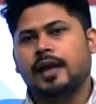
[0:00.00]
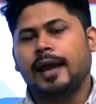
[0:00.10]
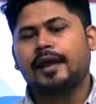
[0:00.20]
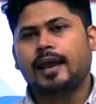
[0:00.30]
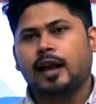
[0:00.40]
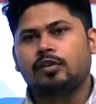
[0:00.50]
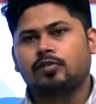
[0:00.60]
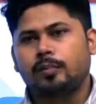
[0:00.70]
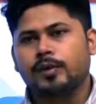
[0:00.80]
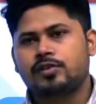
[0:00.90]
any kind of
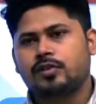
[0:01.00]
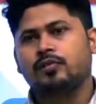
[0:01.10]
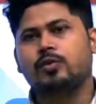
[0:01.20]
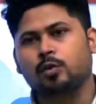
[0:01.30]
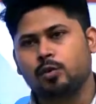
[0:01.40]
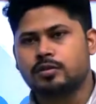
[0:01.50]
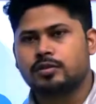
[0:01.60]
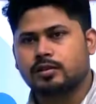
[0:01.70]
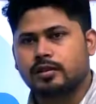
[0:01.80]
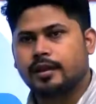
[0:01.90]
operation of
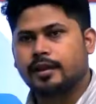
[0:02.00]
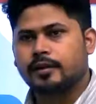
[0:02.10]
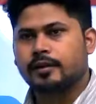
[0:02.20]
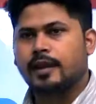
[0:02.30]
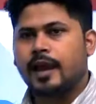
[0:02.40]
drones. Okay?